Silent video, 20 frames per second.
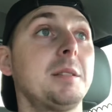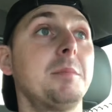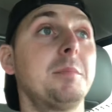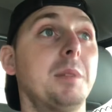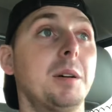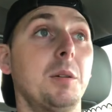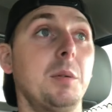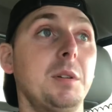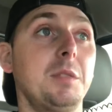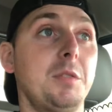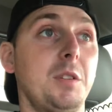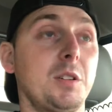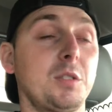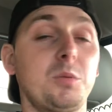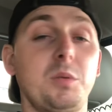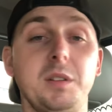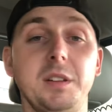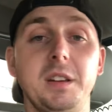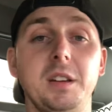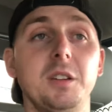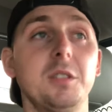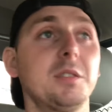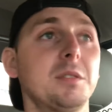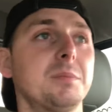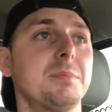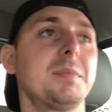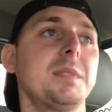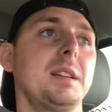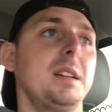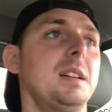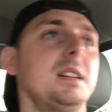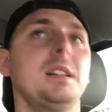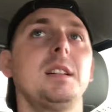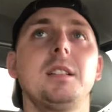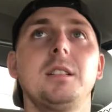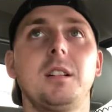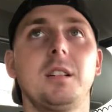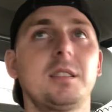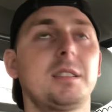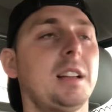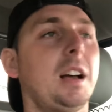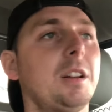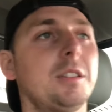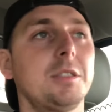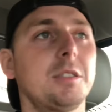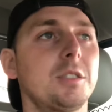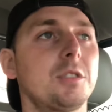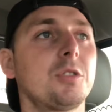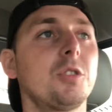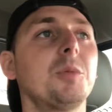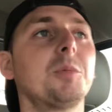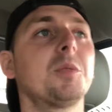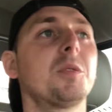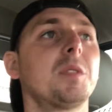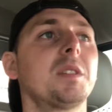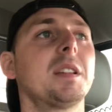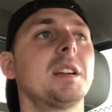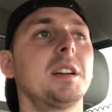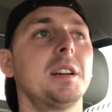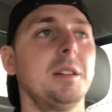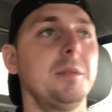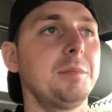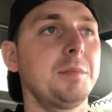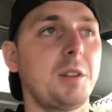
But we fought 20 years and lost thousands of troops over there.